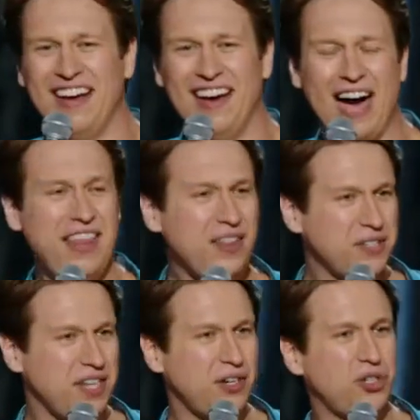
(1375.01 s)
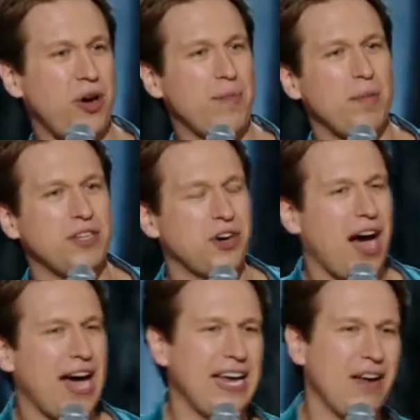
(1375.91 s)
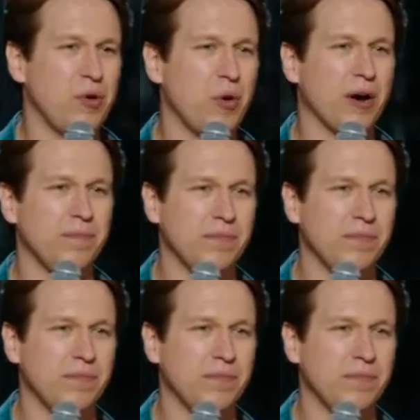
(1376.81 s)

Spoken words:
I think those little joy moments are hiding everywhere.